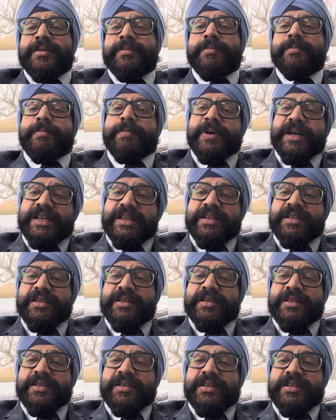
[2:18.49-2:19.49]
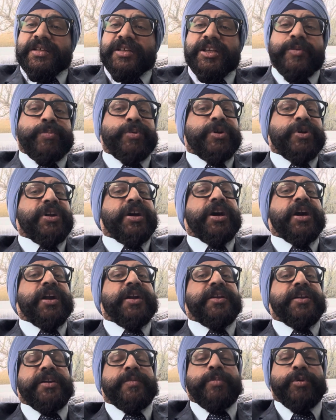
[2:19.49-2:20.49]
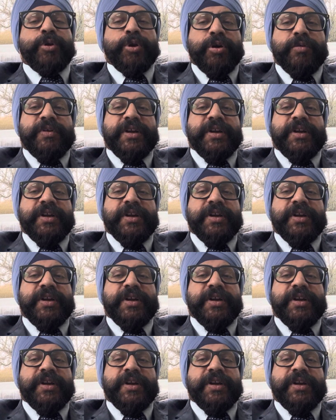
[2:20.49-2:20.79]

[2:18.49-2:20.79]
but keep your heart rate below